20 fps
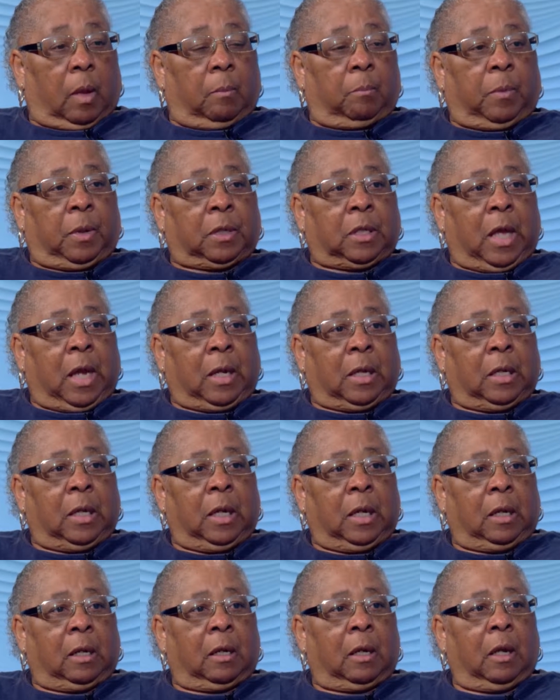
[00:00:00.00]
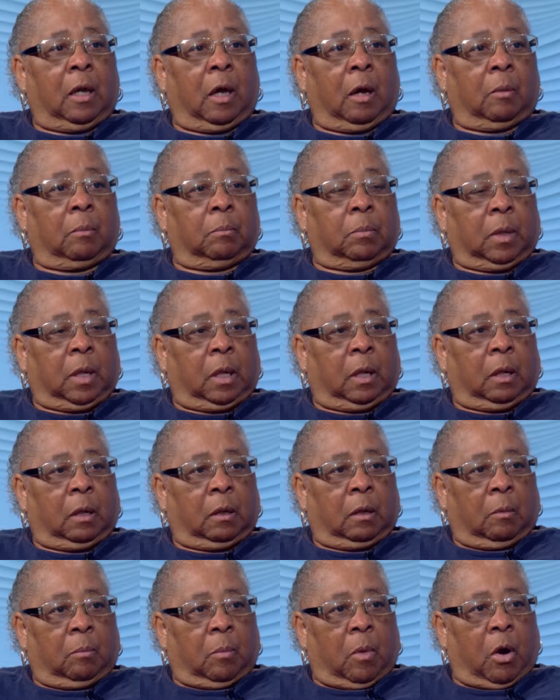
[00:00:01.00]
But they needed help
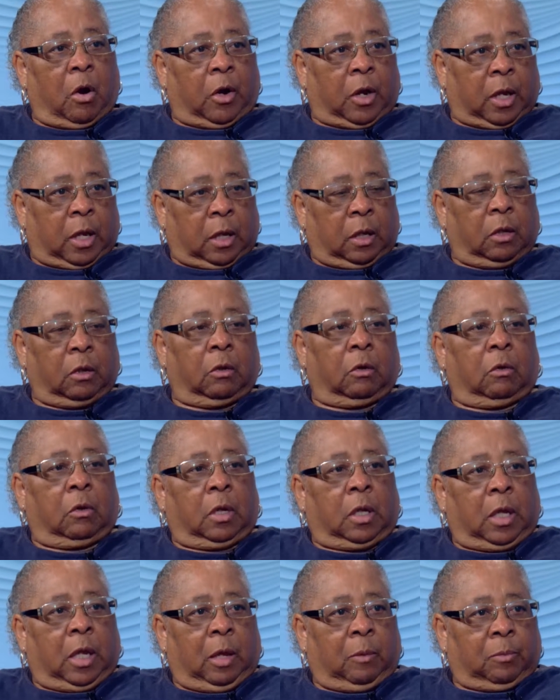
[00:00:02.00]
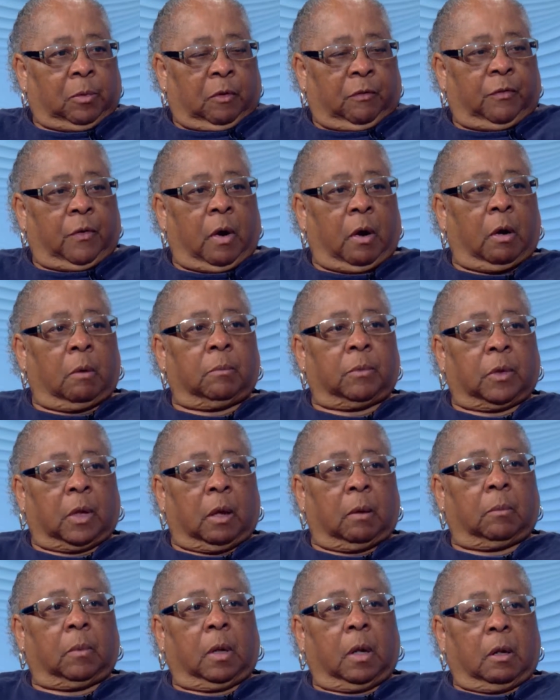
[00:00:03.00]
getting the market, you know, to keep the farms
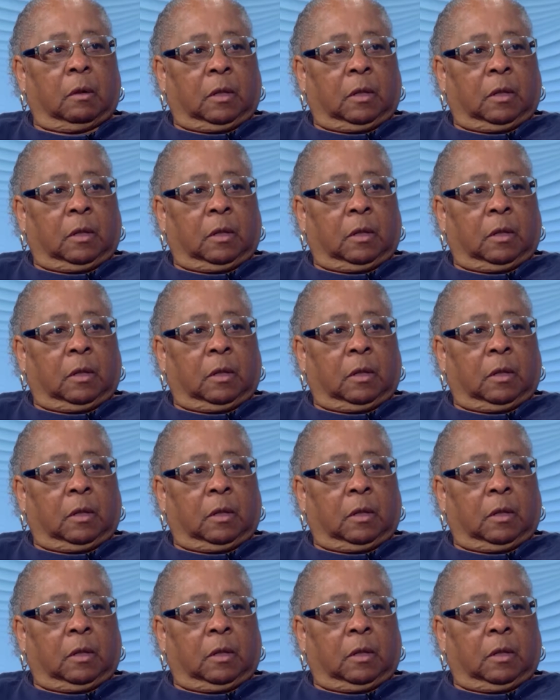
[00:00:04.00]
up.